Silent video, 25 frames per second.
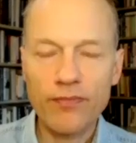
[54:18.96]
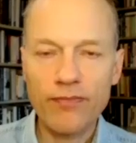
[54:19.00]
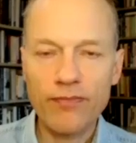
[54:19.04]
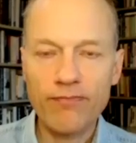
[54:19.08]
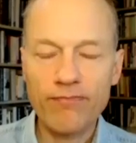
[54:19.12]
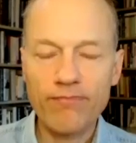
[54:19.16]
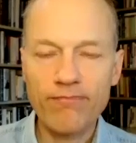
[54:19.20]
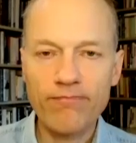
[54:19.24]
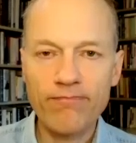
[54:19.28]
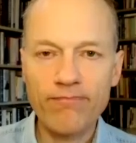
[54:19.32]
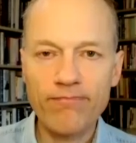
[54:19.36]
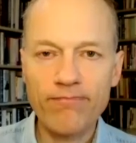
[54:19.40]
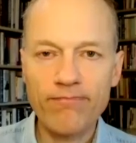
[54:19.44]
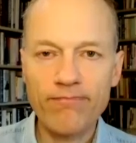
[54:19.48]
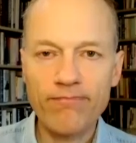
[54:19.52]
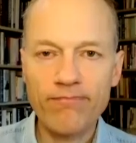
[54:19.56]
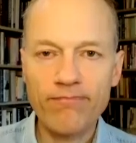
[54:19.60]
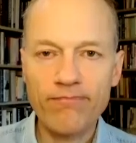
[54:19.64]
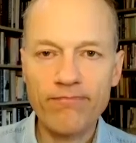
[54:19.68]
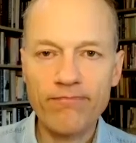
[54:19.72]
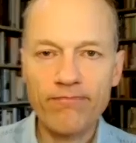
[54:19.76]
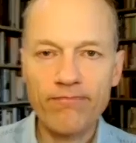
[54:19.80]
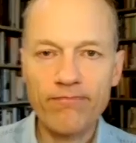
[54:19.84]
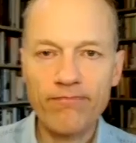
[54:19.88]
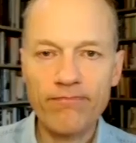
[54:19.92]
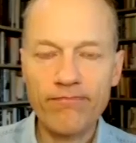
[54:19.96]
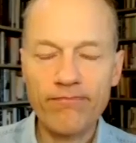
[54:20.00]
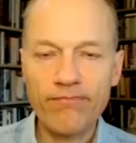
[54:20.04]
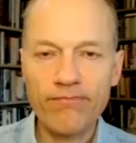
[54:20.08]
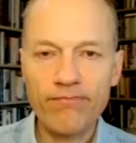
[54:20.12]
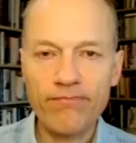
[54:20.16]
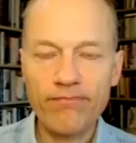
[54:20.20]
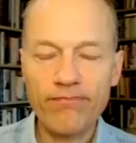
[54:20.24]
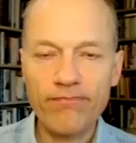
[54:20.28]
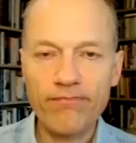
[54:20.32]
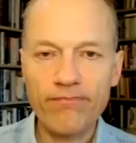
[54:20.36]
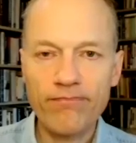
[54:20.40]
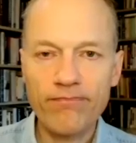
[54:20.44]

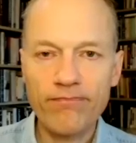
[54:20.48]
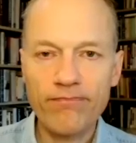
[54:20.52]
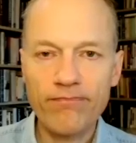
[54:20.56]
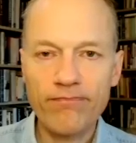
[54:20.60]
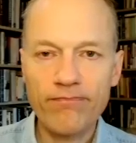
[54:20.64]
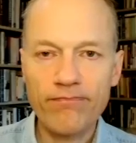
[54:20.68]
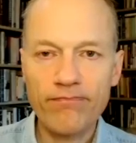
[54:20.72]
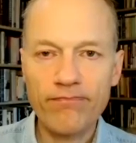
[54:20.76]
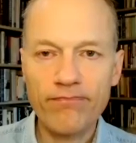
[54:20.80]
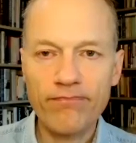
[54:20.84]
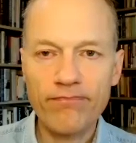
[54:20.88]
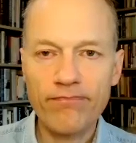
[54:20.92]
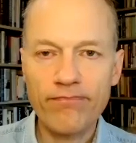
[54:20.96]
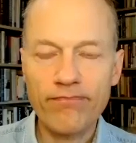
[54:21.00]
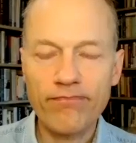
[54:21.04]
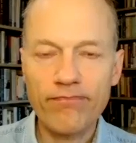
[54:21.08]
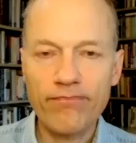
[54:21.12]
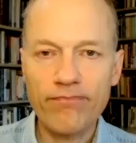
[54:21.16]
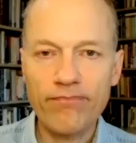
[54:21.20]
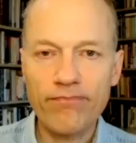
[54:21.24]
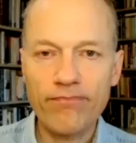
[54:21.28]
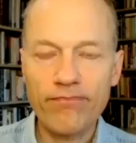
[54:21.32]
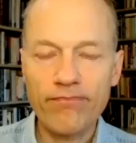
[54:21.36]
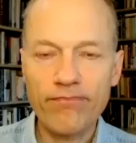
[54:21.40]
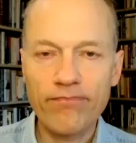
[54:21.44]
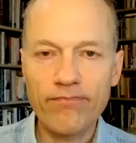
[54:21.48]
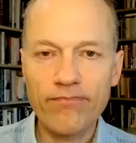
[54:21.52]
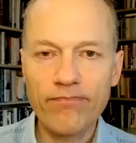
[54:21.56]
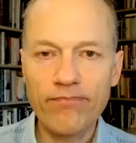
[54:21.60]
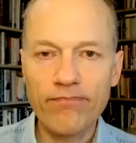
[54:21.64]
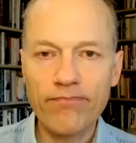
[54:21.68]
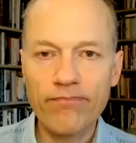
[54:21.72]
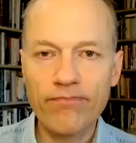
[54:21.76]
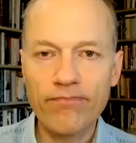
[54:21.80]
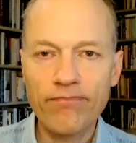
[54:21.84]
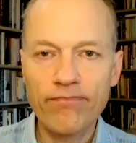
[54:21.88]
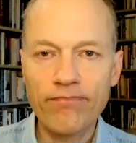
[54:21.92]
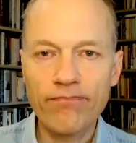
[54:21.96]

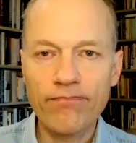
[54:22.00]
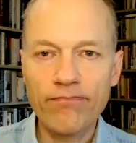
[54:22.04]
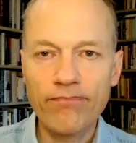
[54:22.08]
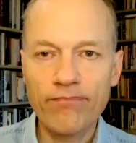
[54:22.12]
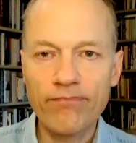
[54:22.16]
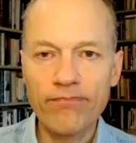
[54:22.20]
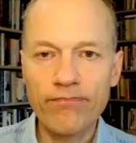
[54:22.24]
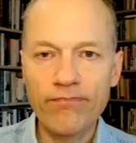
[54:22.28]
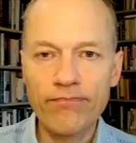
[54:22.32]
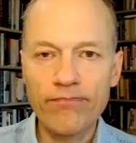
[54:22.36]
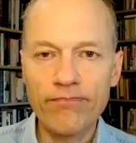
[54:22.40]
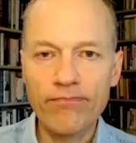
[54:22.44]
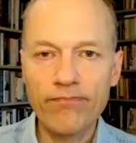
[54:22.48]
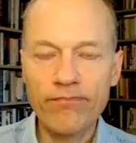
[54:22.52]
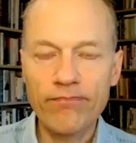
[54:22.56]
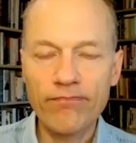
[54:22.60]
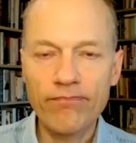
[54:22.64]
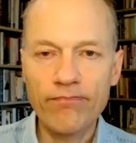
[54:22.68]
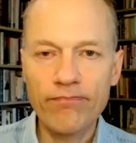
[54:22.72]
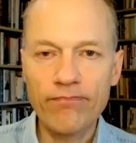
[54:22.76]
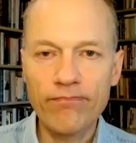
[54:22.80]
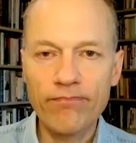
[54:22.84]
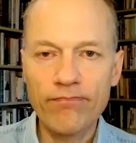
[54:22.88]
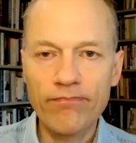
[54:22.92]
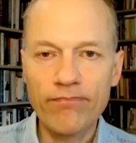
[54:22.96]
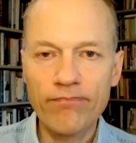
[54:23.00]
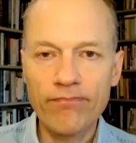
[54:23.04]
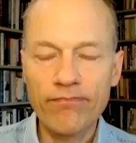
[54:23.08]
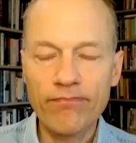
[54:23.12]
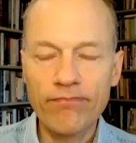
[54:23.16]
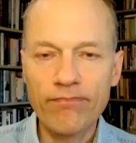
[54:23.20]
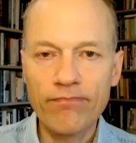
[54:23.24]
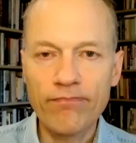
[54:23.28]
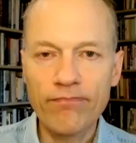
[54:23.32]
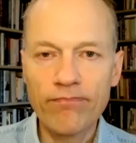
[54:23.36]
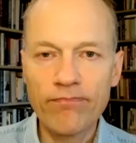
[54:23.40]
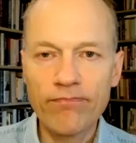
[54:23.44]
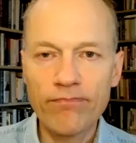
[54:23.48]

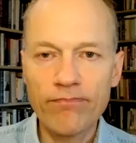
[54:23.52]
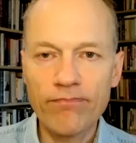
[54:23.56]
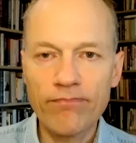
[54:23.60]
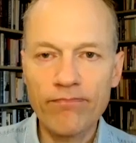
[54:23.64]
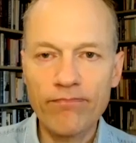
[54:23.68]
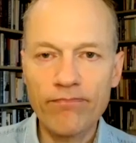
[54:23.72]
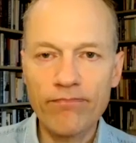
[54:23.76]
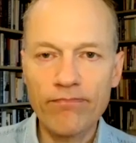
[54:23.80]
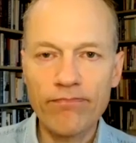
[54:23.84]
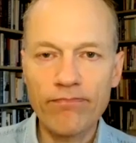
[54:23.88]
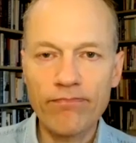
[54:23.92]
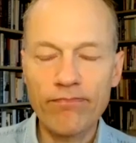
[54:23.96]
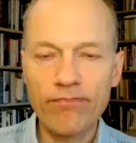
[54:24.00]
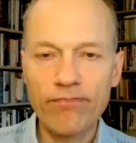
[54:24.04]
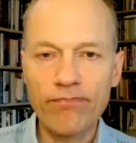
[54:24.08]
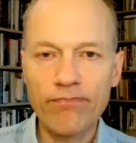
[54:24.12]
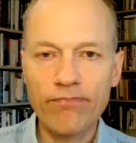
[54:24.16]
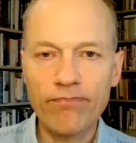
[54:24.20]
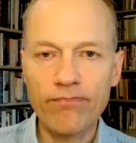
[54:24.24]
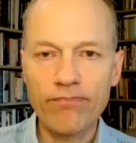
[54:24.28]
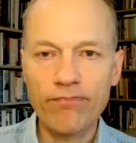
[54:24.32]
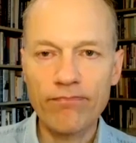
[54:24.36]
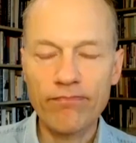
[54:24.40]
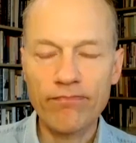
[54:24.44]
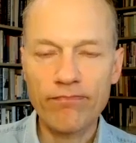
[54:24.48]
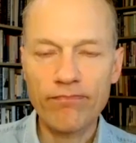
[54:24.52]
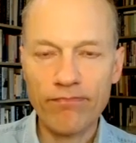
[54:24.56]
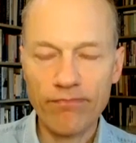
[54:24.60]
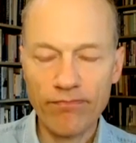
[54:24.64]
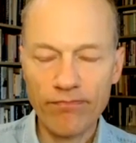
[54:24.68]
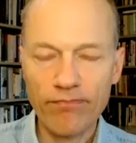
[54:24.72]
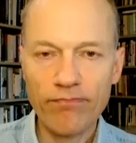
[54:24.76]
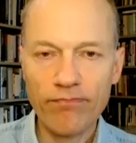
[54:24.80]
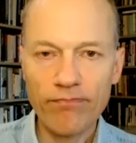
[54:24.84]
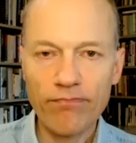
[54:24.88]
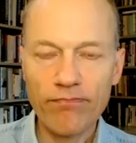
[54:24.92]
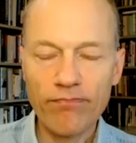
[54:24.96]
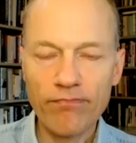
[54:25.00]

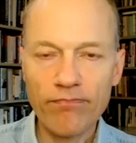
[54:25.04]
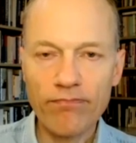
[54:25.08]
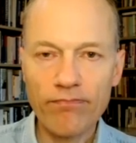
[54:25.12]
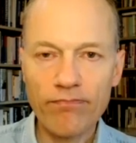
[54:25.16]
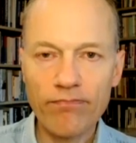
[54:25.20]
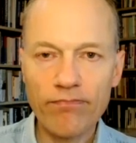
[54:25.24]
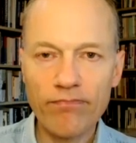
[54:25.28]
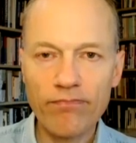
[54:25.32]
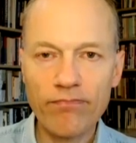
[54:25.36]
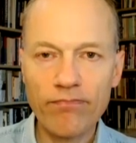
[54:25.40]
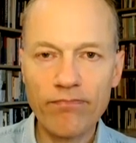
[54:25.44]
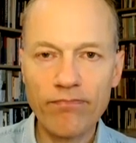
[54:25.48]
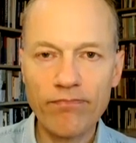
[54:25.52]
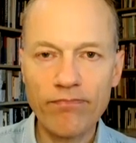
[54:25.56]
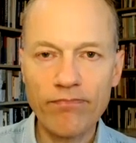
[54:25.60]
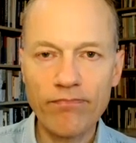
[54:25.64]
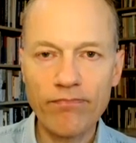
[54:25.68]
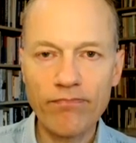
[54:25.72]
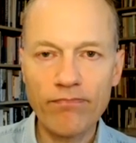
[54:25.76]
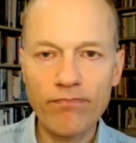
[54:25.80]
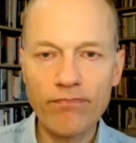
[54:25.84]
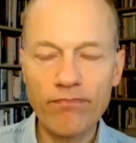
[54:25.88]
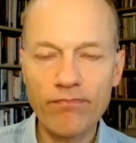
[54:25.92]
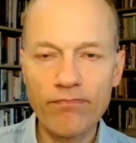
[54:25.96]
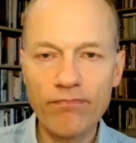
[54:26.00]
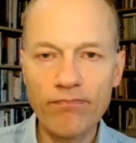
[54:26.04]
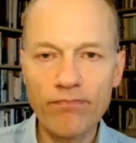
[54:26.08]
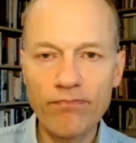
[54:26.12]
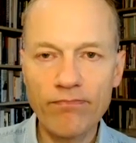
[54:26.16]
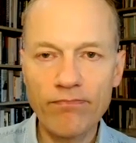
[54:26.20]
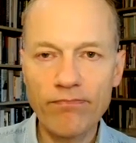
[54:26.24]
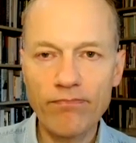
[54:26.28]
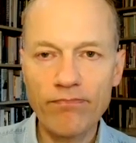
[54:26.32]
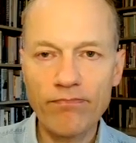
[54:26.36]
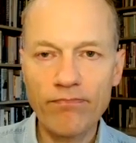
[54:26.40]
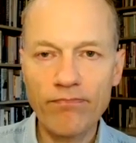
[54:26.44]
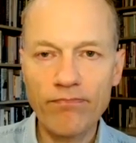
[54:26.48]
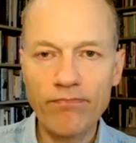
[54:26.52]

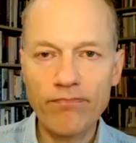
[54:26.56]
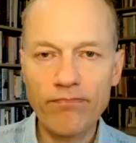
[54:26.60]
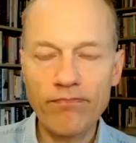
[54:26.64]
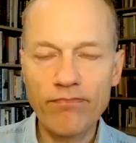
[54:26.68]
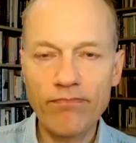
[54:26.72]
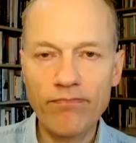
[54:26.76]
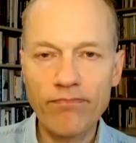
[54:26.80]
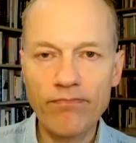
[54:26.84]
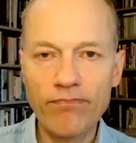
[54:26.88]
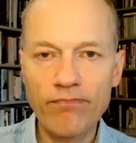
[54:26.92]
(silent)